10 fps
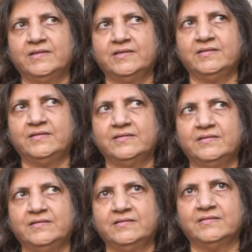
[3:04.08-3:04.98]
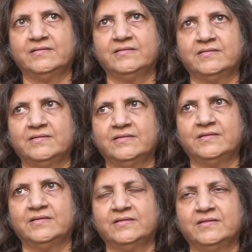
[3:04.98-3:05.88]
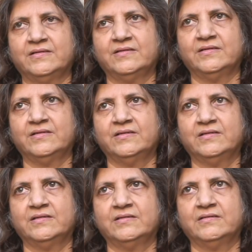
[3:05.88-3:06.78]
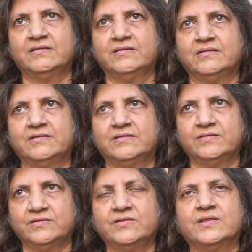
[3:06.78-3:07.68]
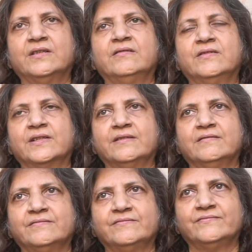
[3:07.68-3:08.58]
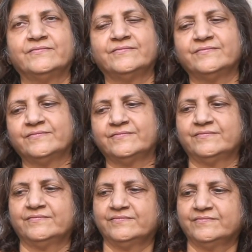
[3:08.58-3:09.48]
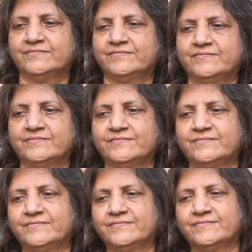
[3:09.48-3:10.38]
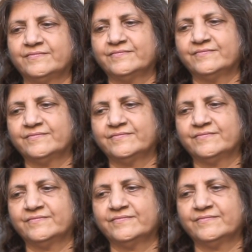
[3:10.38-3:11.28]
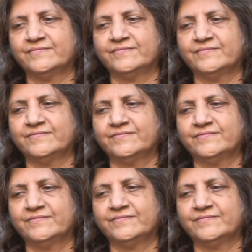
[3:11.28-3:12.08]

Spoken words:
[no speech]